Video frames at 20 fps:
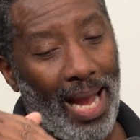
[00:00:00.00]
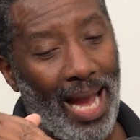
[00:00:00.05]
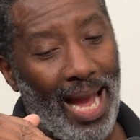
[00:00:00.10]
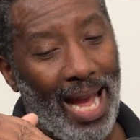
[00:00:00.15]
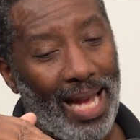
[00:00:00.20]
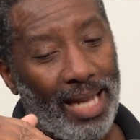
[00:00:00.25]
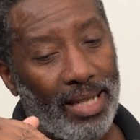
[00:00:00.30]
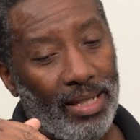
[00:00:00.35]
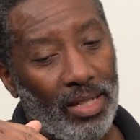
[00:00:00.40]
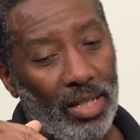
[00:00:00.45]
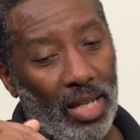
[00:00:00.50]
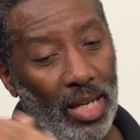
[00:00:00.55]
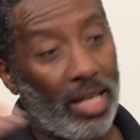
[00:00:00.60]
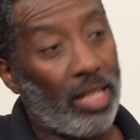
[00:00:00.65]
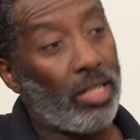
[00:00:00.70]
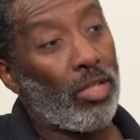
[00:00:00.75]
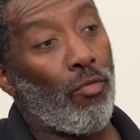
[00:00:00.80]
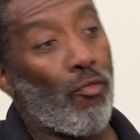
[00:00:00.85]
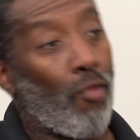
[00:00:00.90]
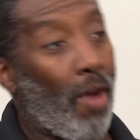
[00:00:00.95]
And
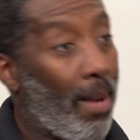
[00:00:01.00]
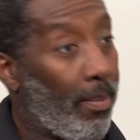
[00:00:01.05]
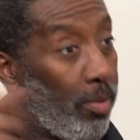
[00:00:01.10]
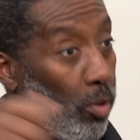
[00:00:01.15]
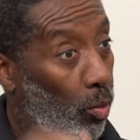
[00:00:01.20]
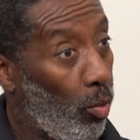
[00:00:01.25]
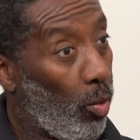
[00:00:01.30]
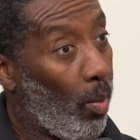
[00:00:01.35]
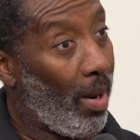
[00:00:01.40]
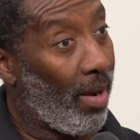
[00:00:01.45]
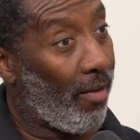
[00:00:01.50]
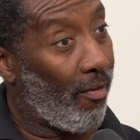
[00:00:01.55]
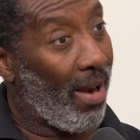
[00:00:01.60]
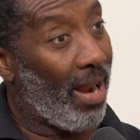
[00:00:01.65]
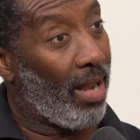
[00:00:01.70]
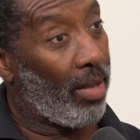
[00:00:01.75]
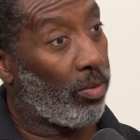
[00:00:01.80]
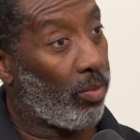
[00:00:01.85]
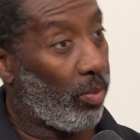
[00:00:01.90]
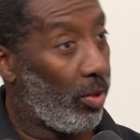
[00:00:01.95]
unless it wraps all the way
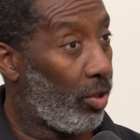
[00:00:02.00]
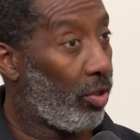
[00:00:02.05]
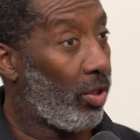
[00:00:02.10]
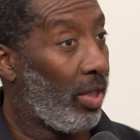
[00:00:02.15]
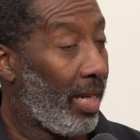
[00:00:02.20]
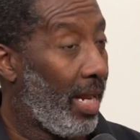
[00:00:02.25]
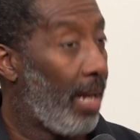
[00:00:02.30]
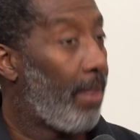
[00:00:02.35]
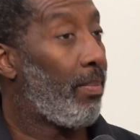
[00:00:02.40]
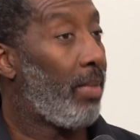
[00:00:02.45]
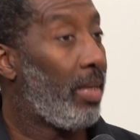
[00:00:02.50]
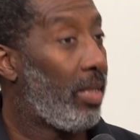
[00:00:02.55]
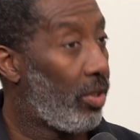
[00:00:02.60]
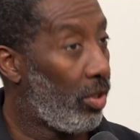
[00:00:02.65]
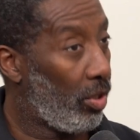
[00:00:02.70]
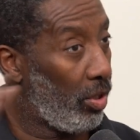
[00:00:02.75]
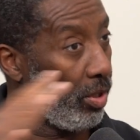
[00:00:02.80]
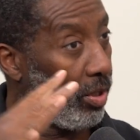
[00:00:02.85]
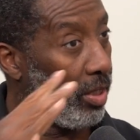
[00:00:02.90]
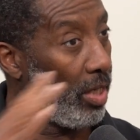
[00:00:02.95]
around, which again
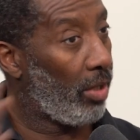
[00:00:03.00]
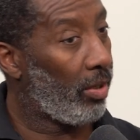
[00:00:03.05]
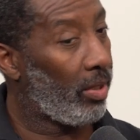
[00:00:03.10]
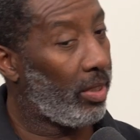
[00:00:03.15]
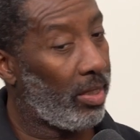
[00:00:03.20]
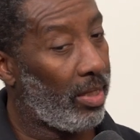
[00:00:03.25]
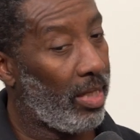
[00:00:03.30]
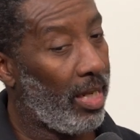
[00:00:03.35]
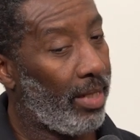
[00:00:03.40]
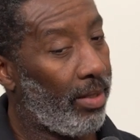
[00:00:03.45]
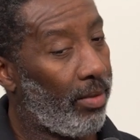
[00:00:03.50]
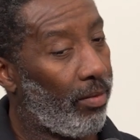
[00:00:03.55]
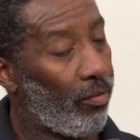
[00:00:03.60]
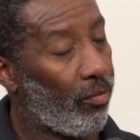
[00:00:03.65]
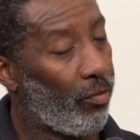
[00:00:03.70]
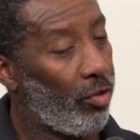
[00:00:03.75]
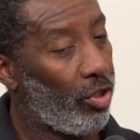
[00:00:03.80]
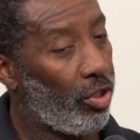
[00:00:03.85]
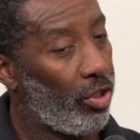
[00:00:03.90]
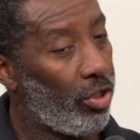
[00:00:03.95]
means it
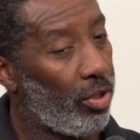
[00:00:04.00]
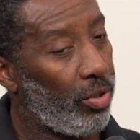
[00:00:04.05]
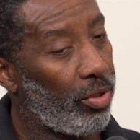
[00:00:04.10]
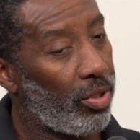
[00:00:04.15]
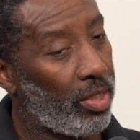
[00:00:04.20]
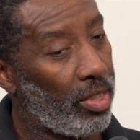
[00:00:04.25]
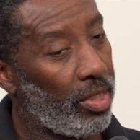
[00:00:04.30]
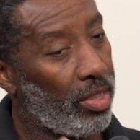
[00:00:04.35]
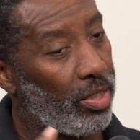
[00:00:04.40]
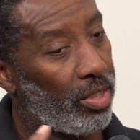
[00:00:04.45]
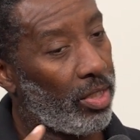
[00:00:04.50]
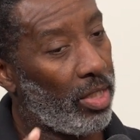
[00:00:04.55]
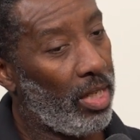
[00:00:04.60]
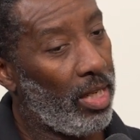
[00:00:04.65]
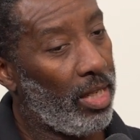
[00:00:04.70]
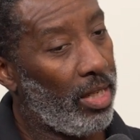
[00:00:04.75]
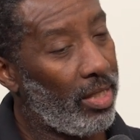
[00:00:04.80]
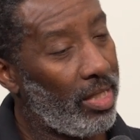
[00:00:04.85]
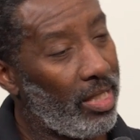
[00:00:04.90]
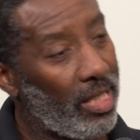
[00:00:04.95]
reduces
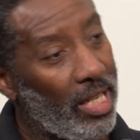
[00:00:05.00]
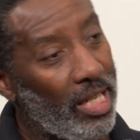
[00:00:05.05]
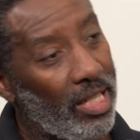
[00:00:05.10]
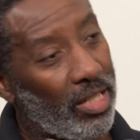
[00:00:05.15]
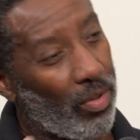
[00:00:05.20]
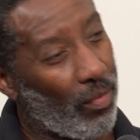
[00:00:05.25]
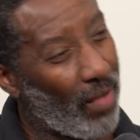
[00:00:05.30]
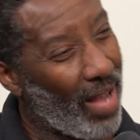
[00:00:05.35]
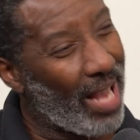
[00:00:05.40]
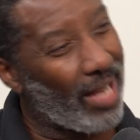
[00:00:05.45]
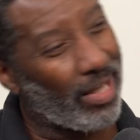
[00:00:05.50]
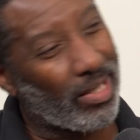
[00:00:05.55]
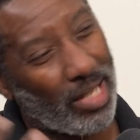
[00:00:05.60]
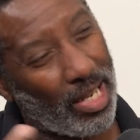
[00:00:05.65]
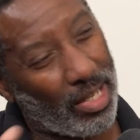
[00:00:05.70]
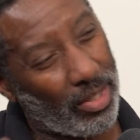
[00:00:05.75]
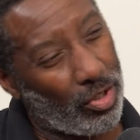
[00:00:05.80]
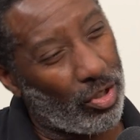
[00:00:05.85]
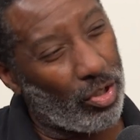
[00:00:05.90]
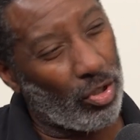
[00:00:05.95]
the ease of
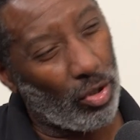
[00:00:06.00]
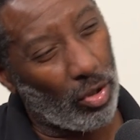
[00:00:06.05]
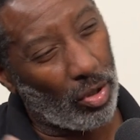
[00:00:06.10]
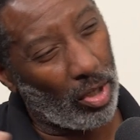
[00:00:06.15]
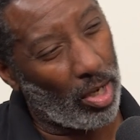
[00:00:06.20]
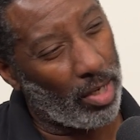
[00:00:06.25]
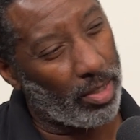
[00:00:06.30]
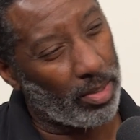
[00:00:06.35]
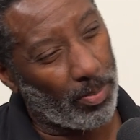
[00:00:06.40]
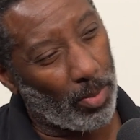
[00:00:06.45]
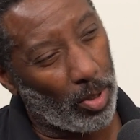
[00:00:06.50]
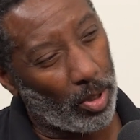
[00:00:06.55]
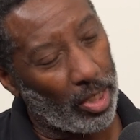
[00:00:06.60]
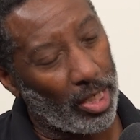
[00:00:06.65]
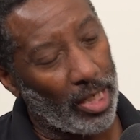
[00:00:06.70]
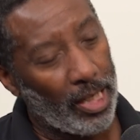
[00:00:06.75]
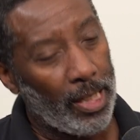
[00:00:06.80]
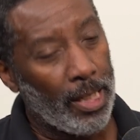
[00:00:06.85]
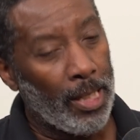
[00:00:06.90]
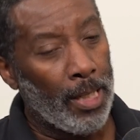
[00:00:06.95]
access to your client's body.